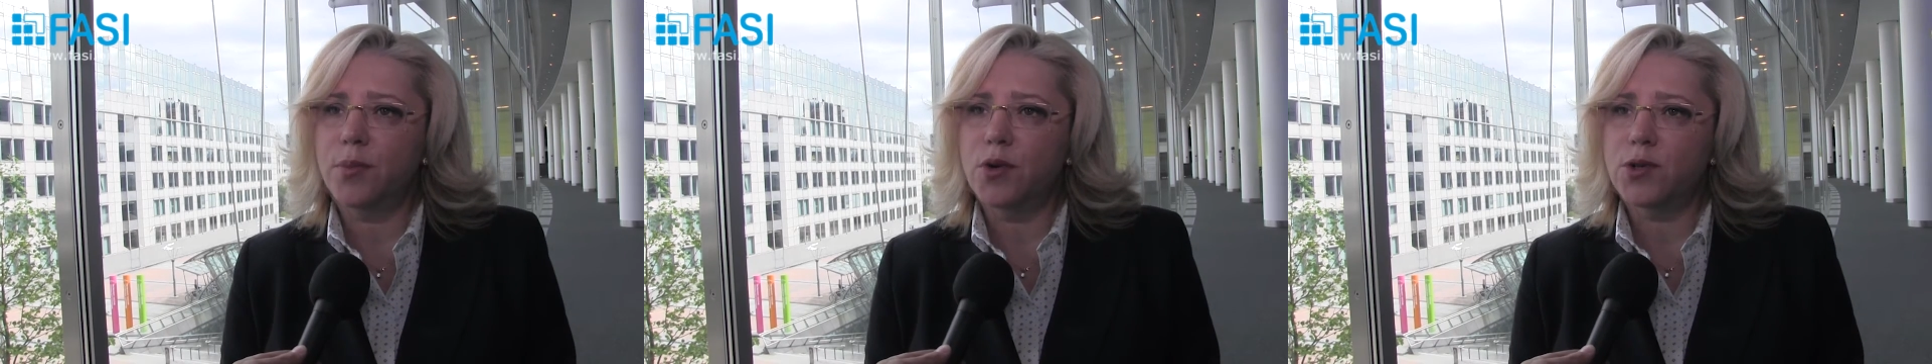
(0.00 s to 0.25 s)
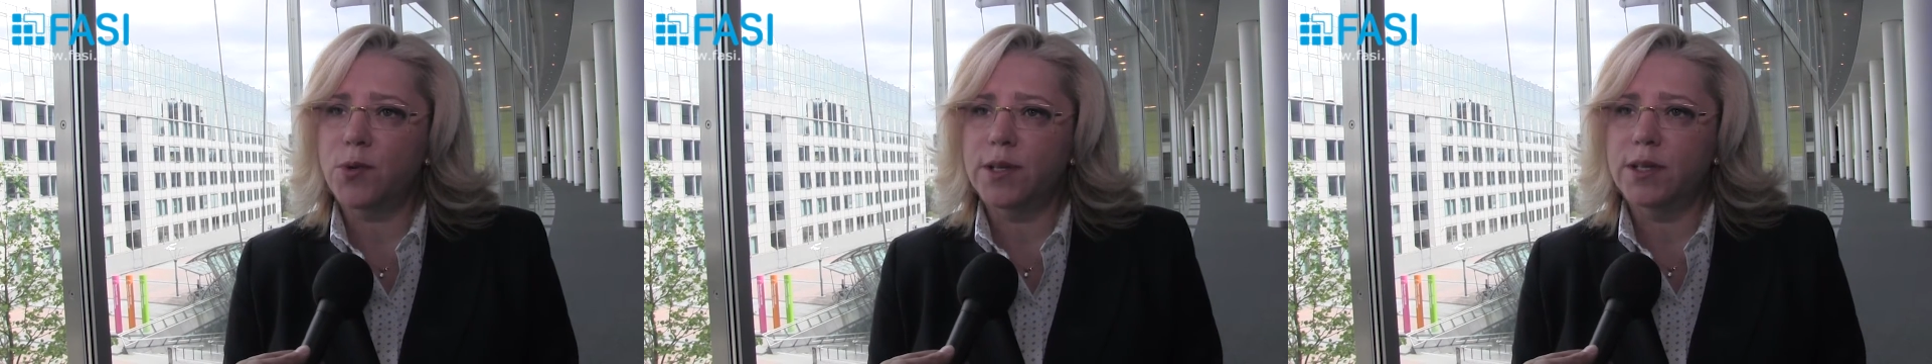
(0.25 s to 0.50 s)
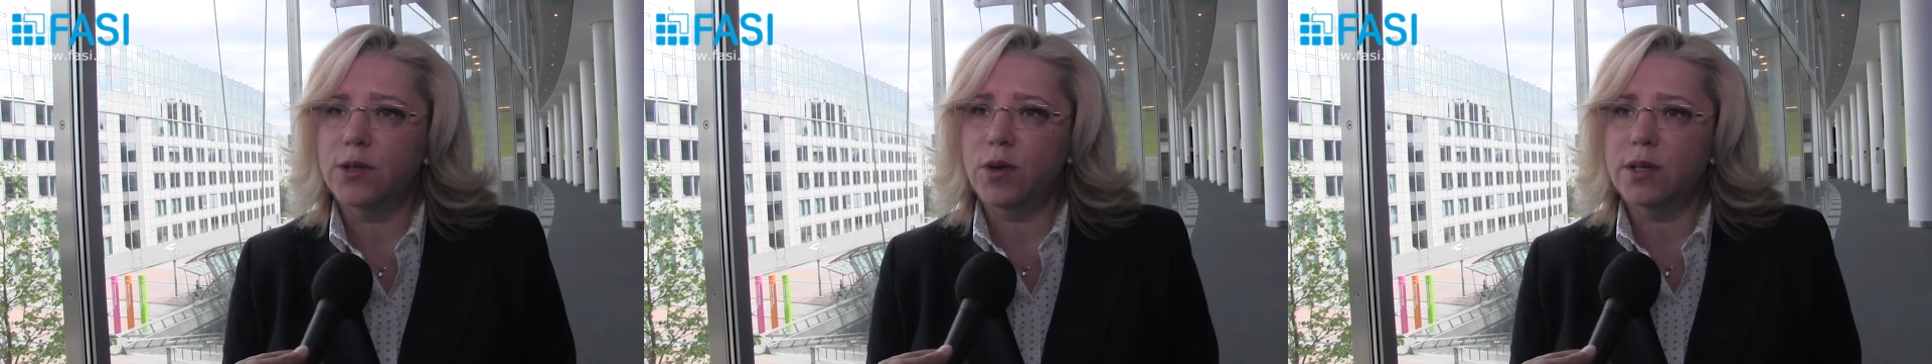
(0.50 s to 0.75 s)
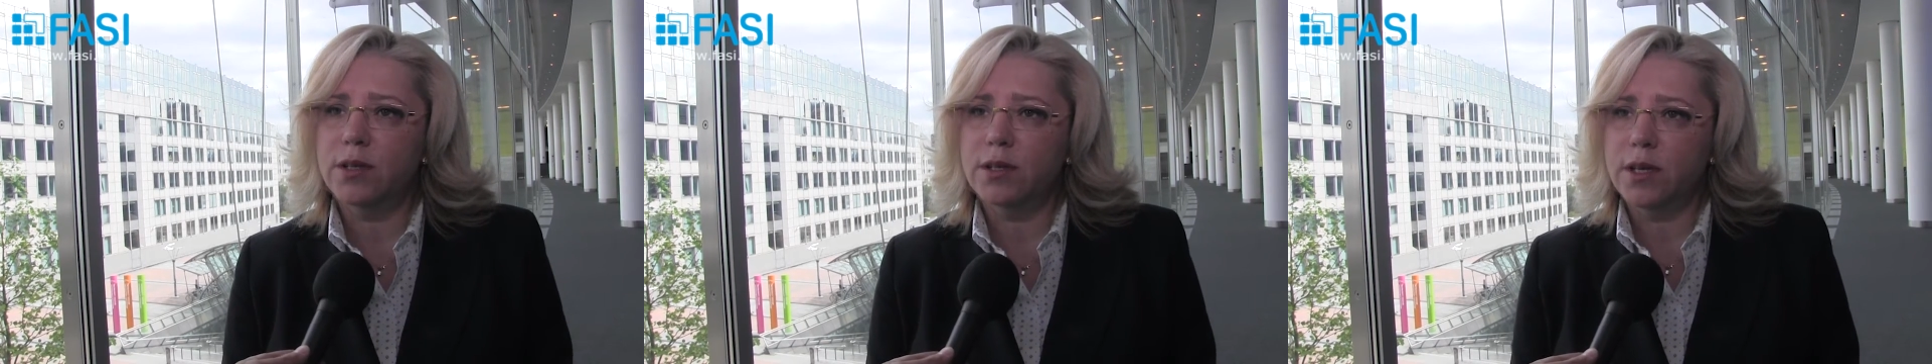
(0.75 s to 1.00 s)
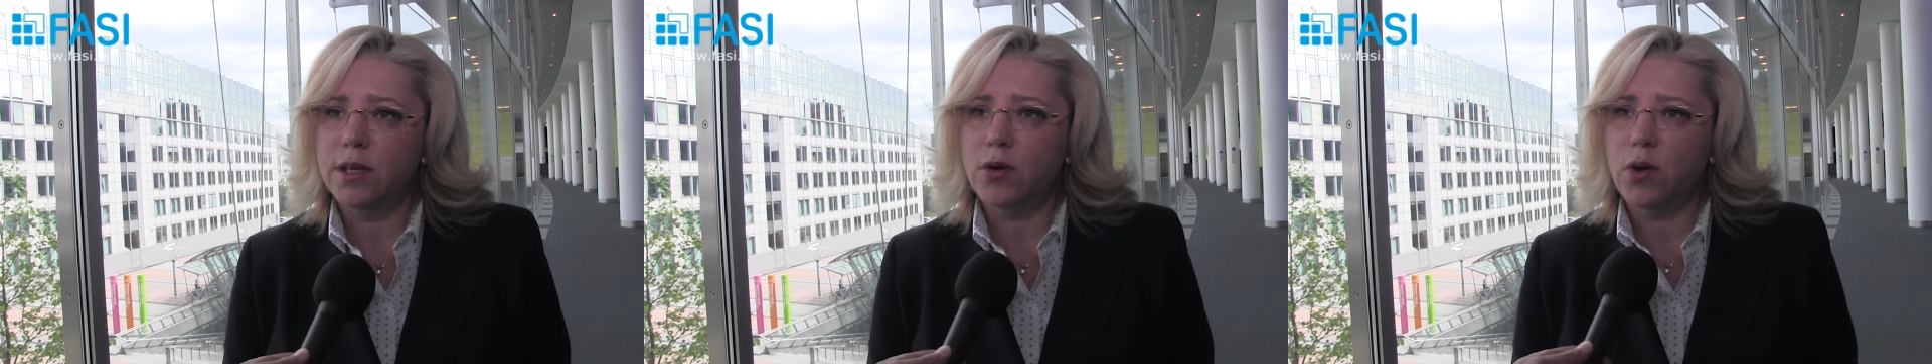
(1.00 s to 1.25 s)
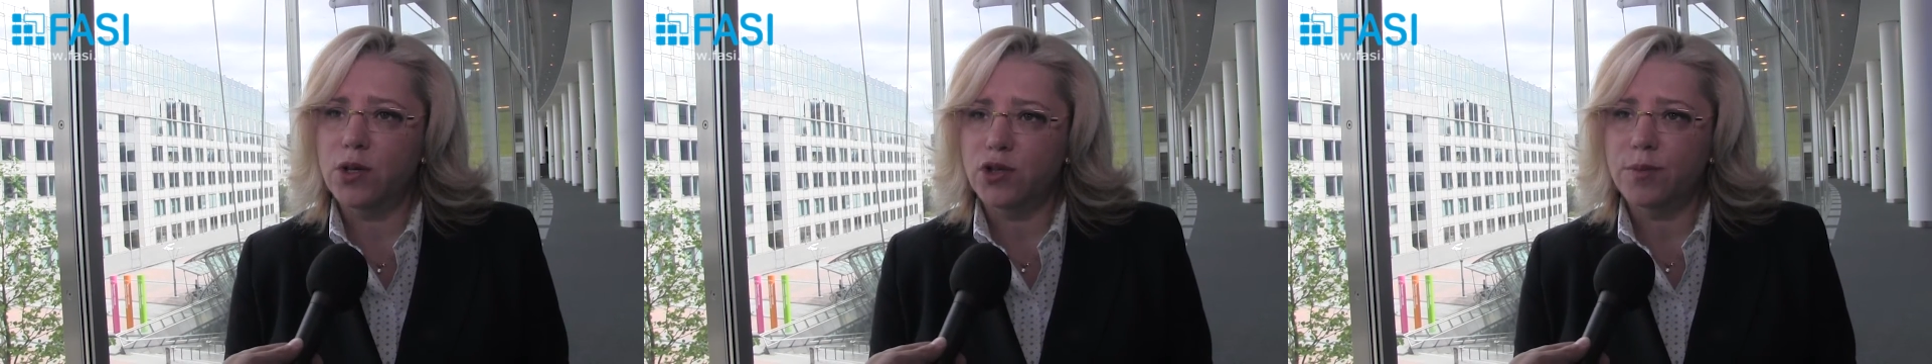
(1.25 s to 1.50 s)
post 2020
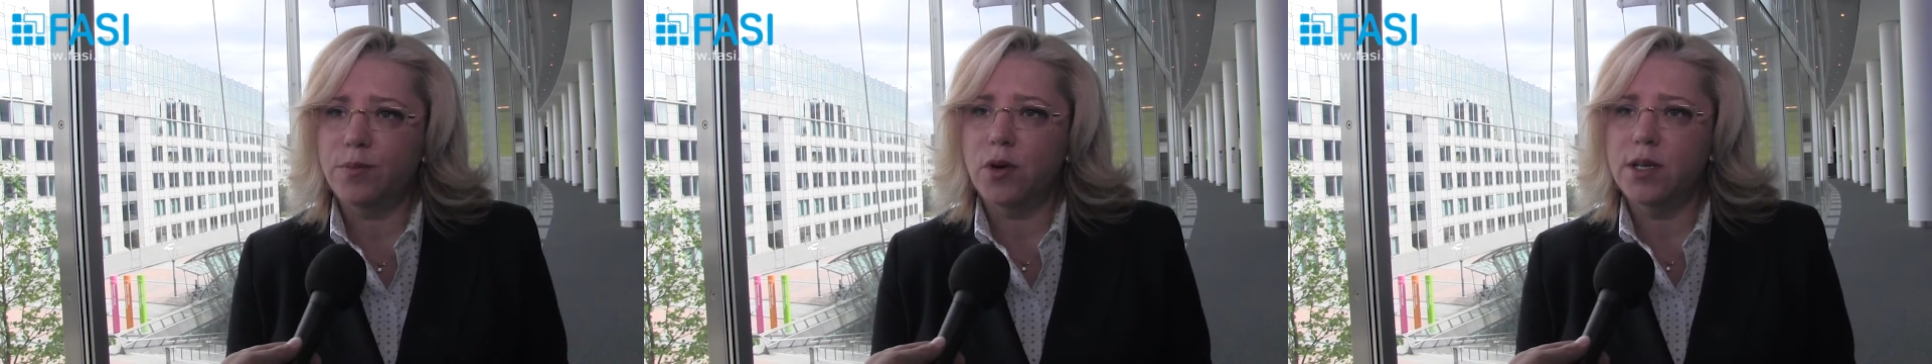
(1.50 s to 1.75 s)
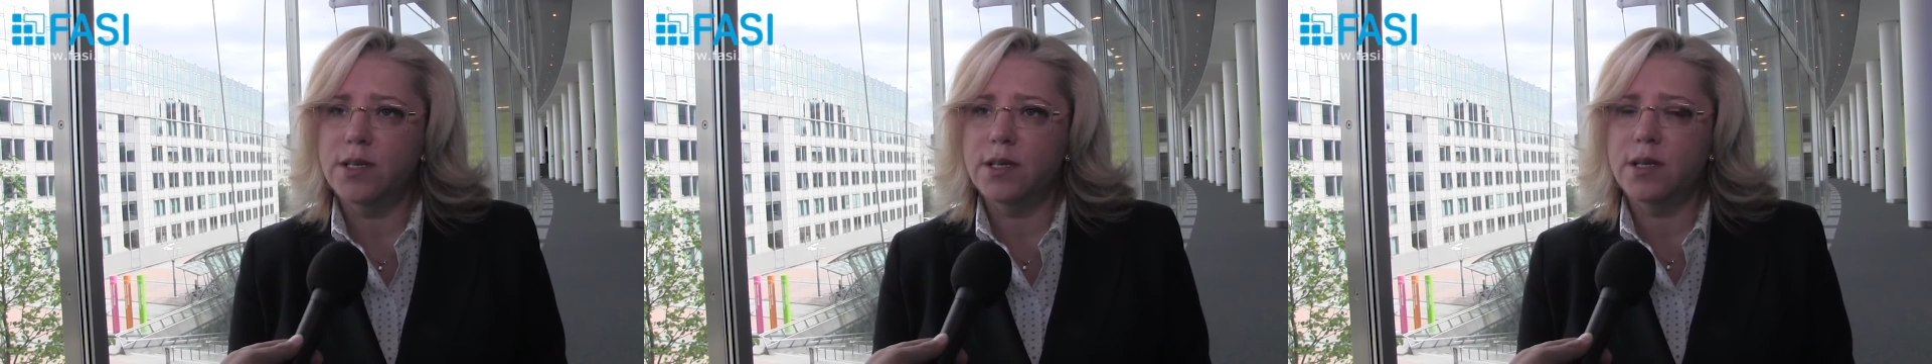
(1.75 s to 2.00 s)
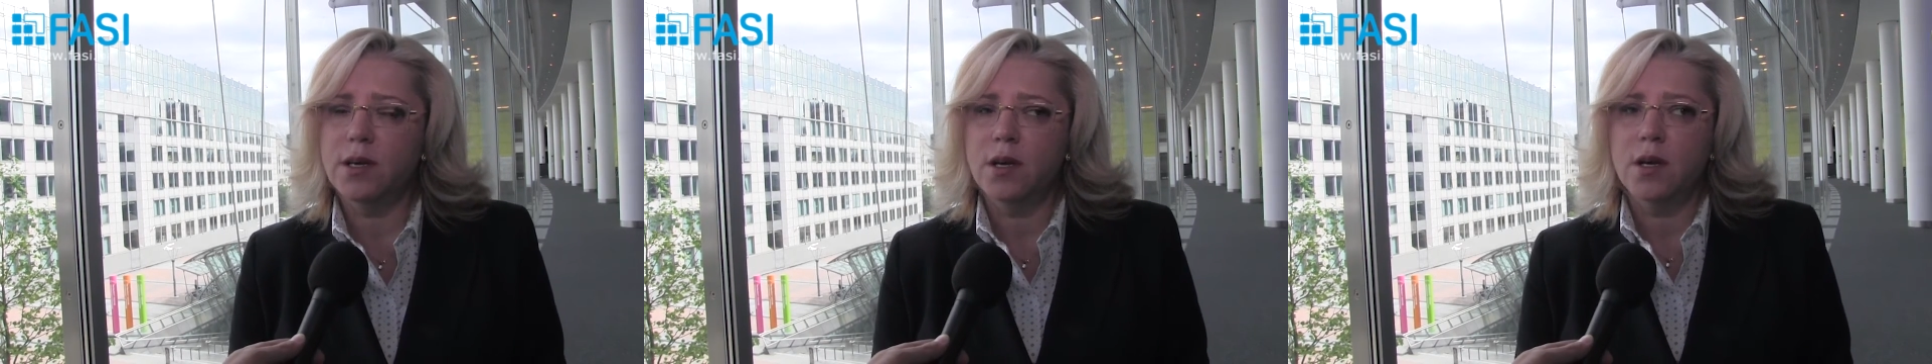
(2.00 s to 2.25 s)
cohesion policy.